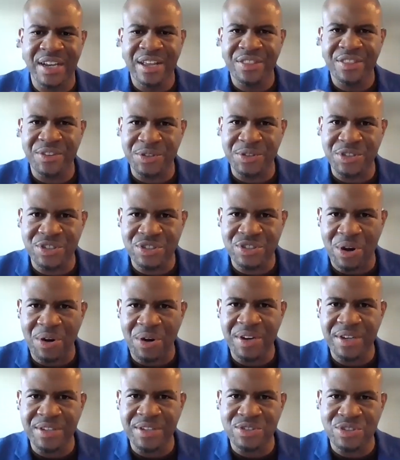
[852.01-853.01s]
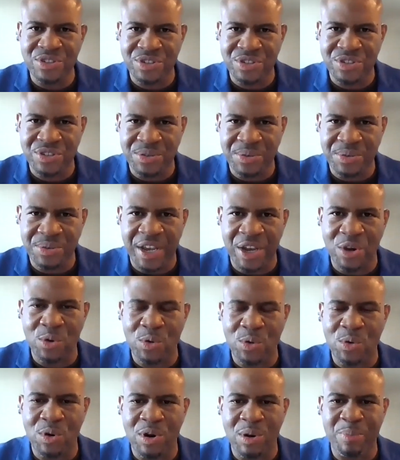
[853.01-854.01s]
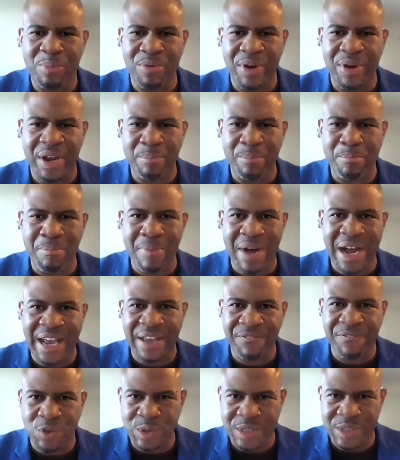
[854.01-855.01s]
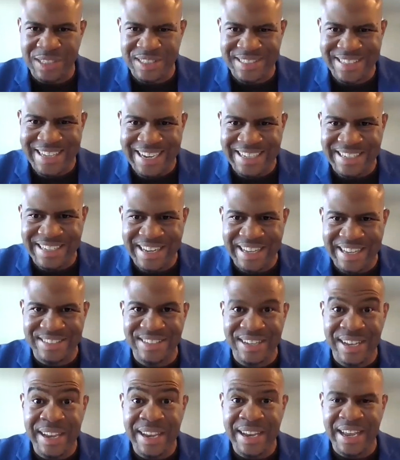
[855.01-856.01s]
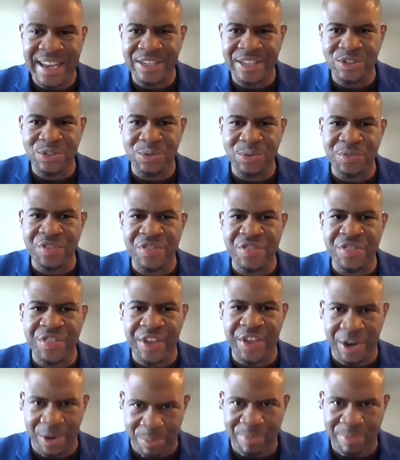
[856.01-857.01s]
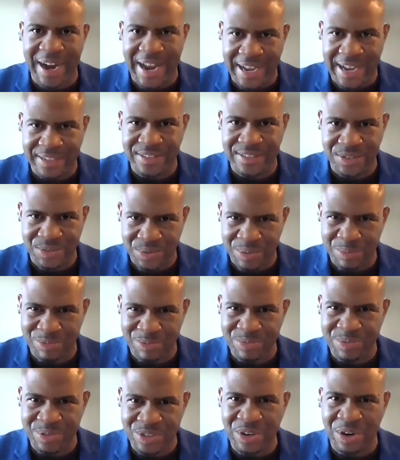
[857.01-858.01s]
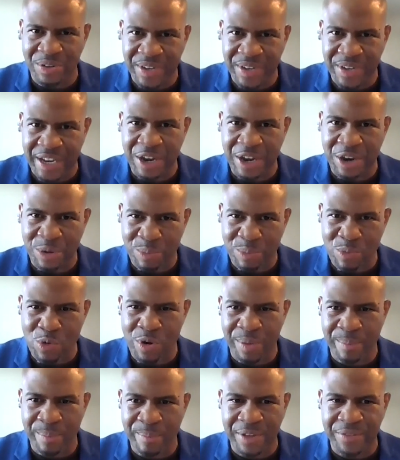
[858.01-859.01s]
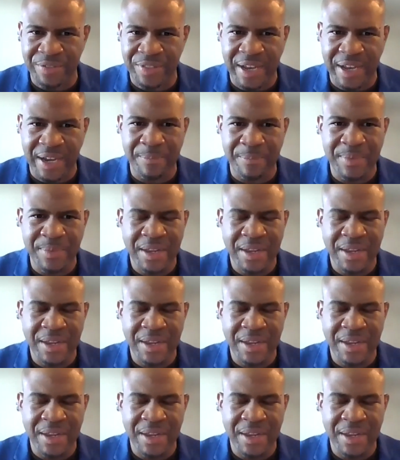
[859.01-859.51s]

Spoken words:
They're starting to incorporate mindfulness techniques into their practice. So we're starting to hear more about that.